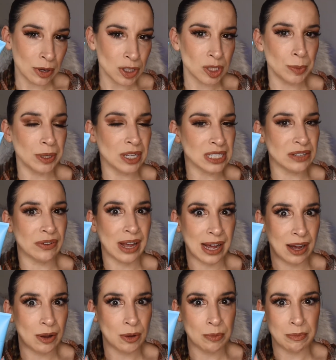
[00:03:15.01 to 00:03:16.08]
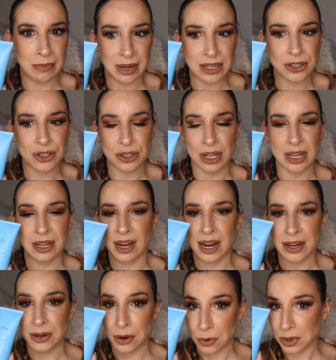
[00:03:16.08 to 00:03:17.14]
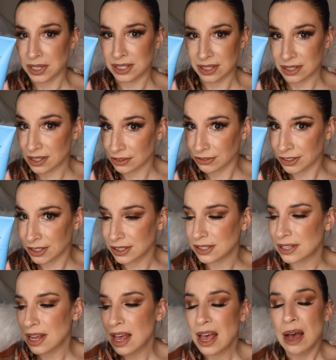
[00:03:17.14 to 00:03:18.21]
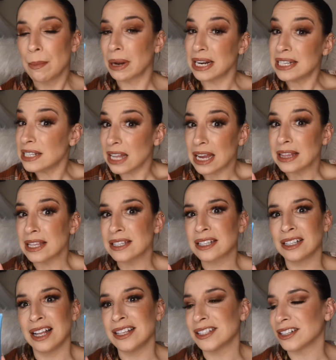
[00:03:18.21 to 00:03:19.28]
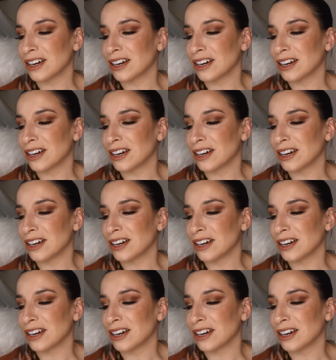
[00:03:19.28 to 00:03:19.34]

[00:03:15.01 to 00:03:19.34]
just because of how much like I noticed the difference. But I did like this cleanser.